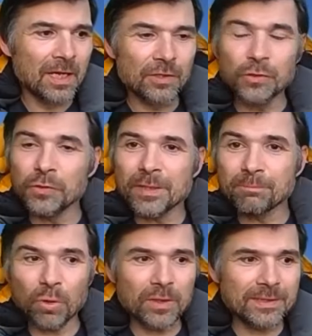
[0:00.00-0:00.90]
Union
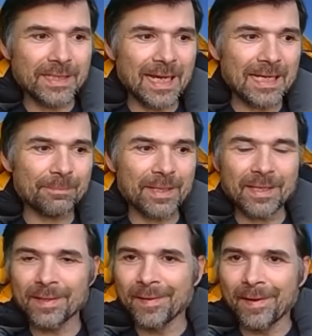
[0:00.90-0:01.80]
Point Academy.